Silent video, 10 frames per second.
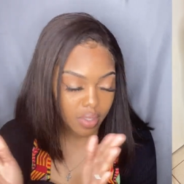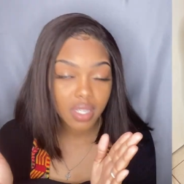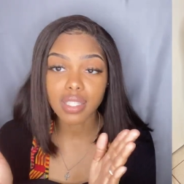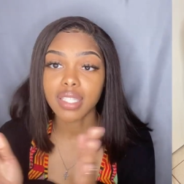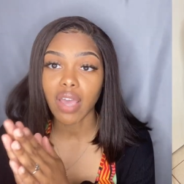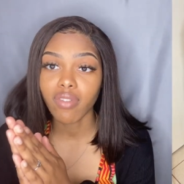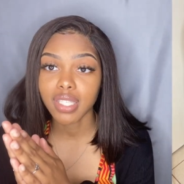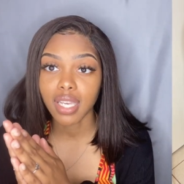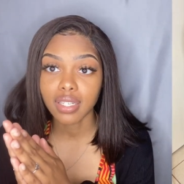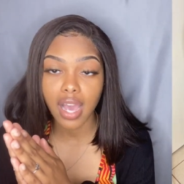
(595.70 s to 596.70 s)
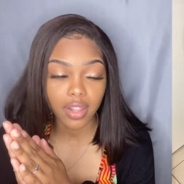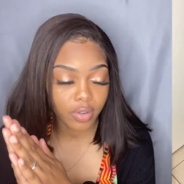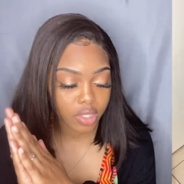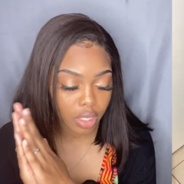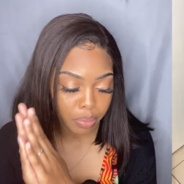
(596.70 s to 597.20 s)
17
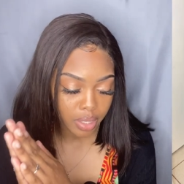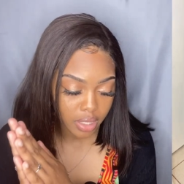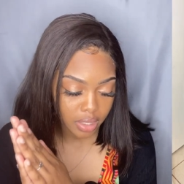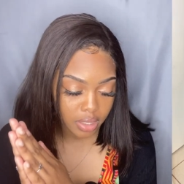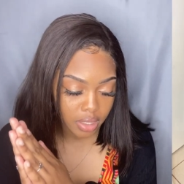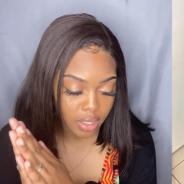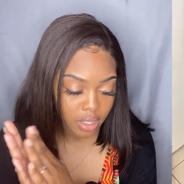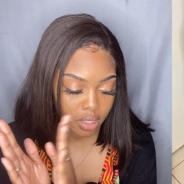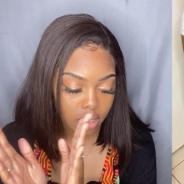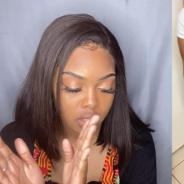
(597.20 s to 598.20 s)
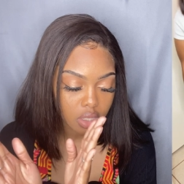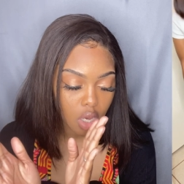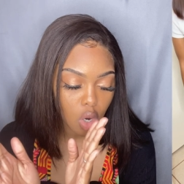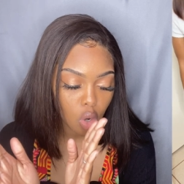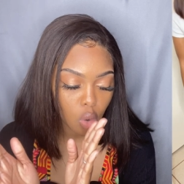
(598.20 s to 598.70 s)
dollars a piece
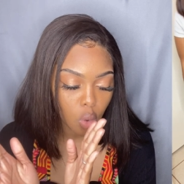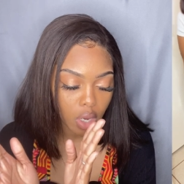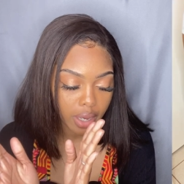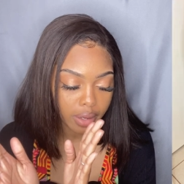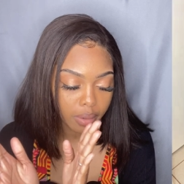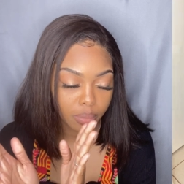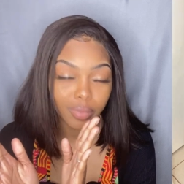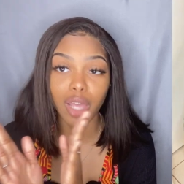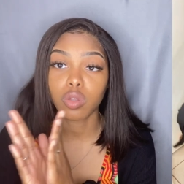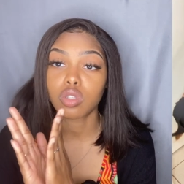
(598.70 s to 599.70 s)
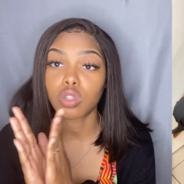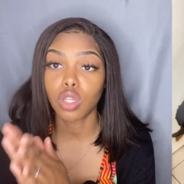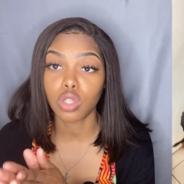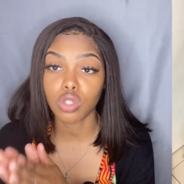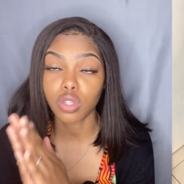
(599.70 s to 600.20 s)
so um that's
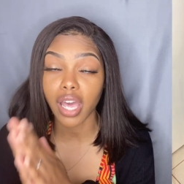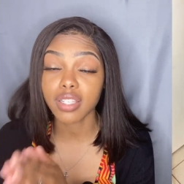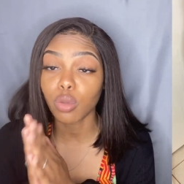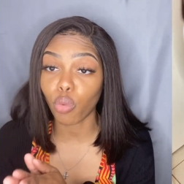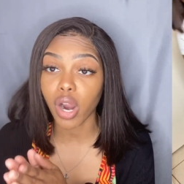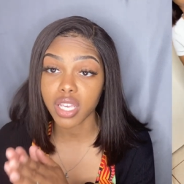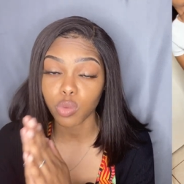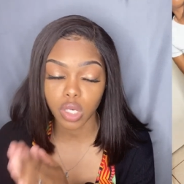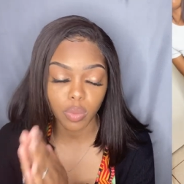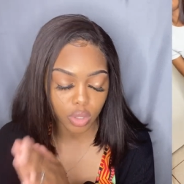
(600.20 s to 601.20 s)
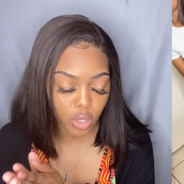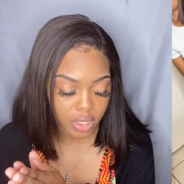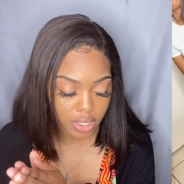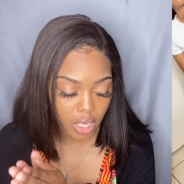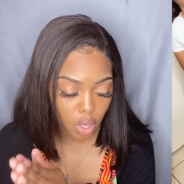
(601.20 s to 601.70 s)
the that's the price when it was on
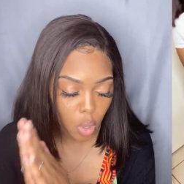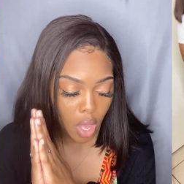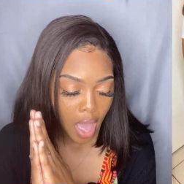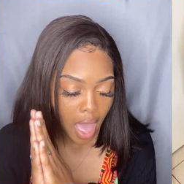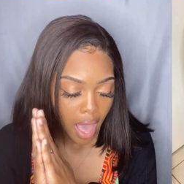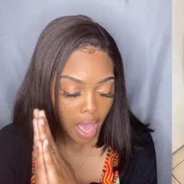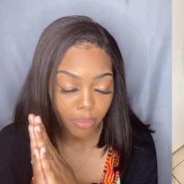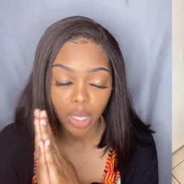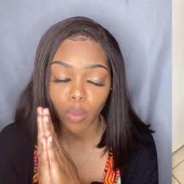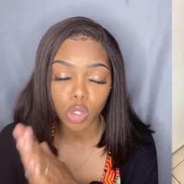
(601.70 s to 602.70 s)
sale um they were